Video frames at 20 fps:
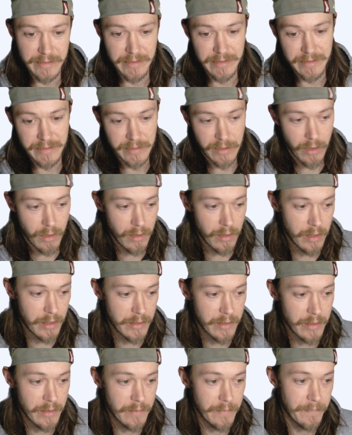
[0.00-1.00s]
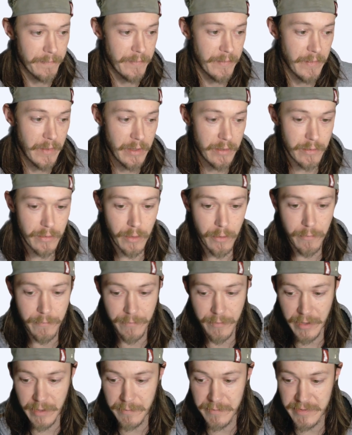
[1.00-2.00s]
is on. No
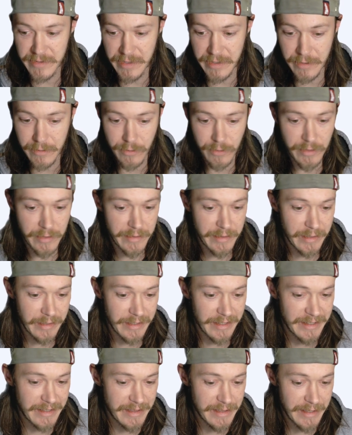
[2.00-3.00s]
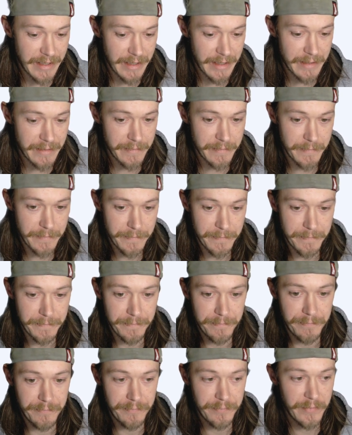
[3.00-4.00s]
frame sync or anything like that.
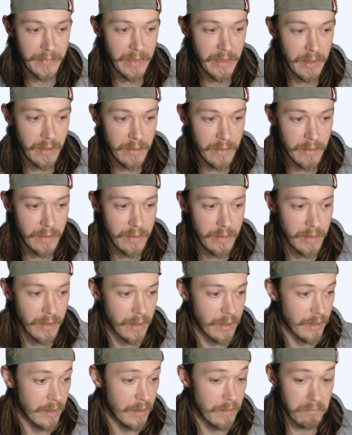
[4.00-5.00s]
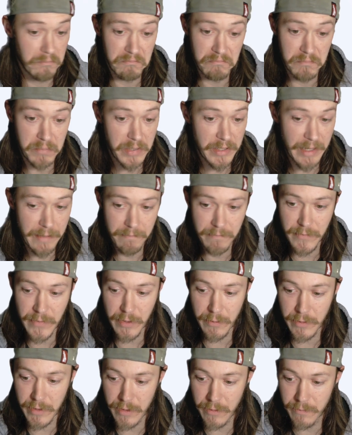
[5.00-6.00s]
Uh, but yeah,
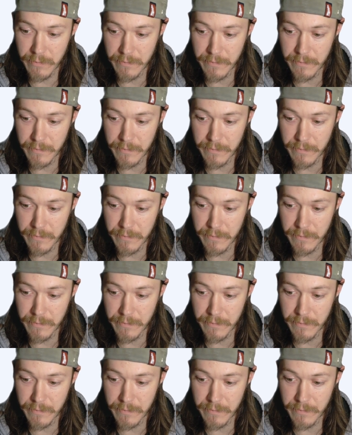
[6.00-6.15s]
there we go.